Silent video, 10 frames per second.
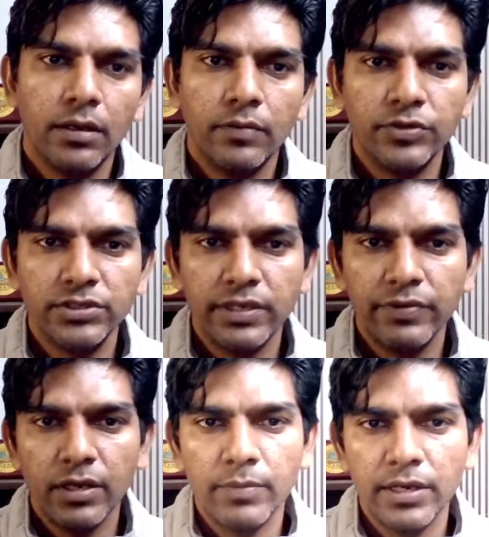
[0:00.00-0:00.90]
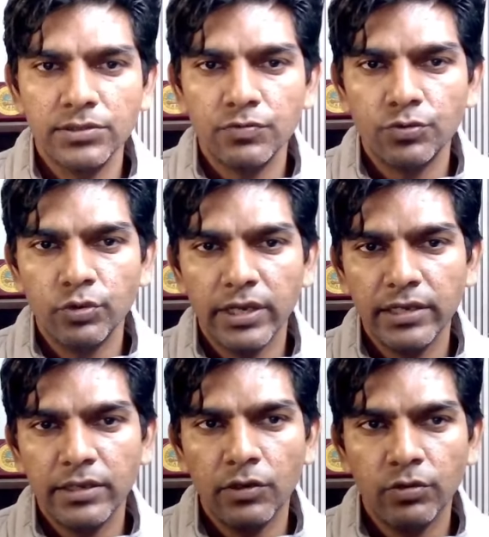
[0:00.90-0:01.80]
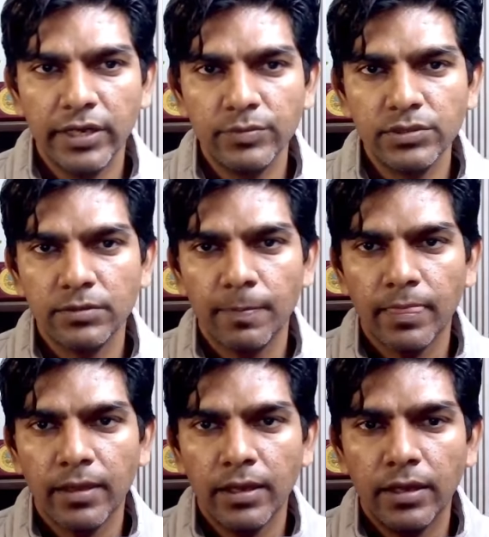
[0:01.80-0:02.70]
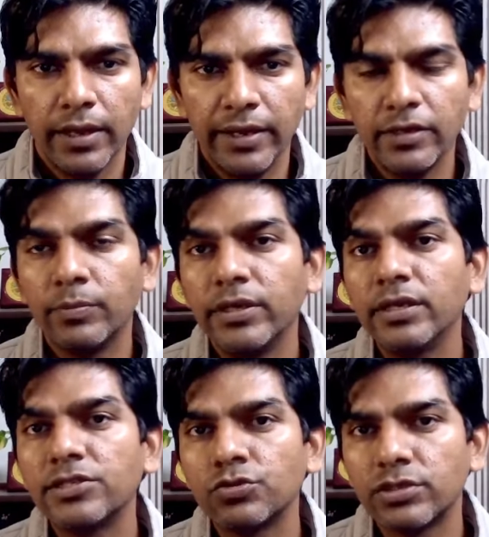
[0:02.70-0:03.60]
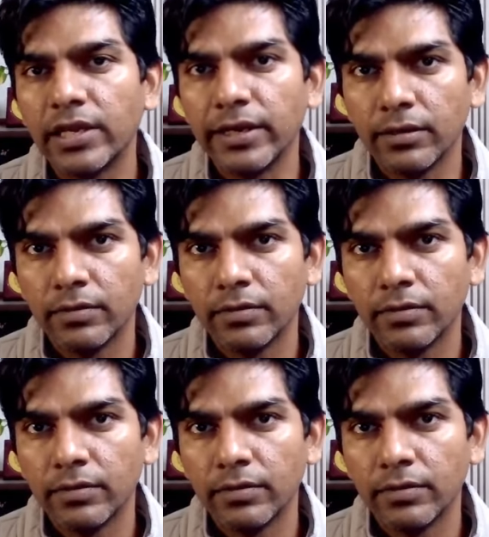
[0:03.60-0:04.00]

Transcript: which is having a mass of 2 kilograms and it begins to slide.